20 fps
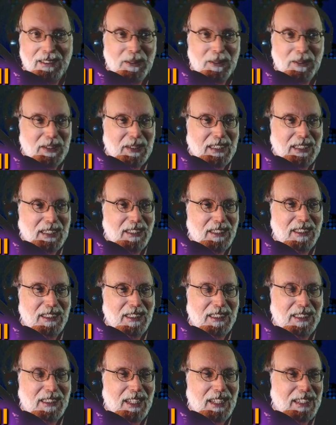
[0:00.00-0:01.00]
or these
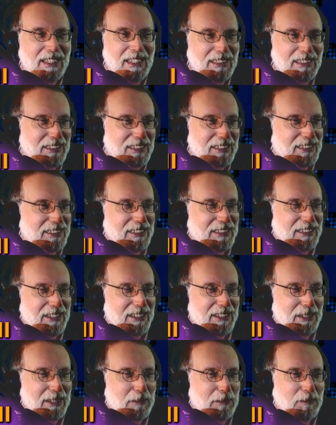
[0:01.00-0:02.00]
science
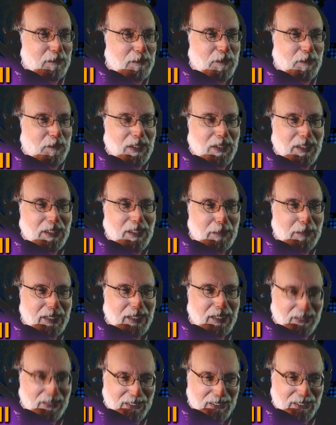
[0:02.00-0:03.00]

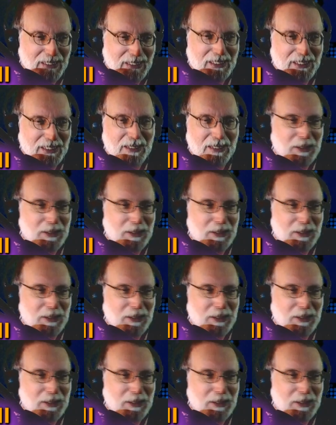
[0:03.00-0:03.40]
fundamentalists,